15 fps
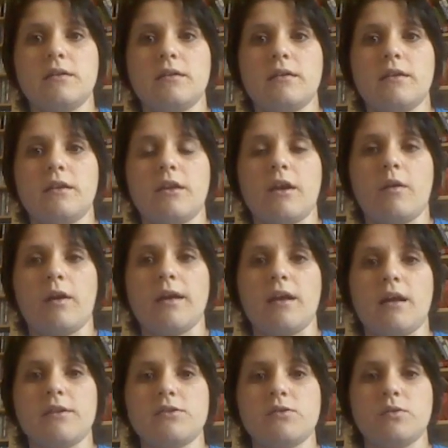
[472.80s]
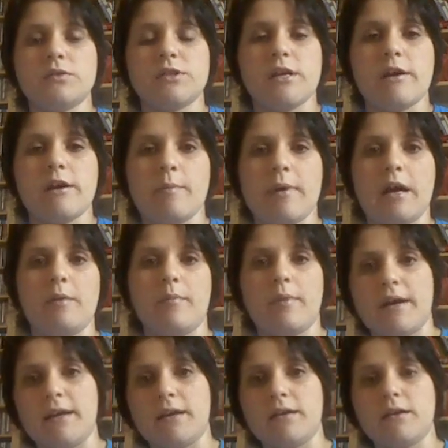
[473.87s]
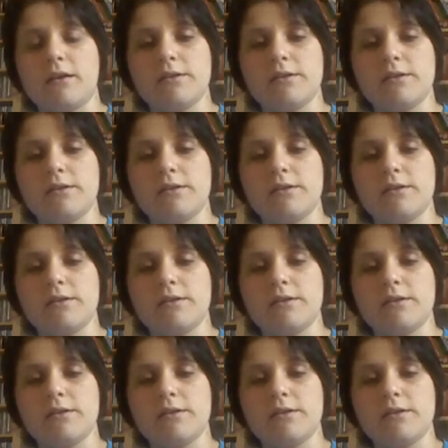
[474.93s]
you know, I talked to her about my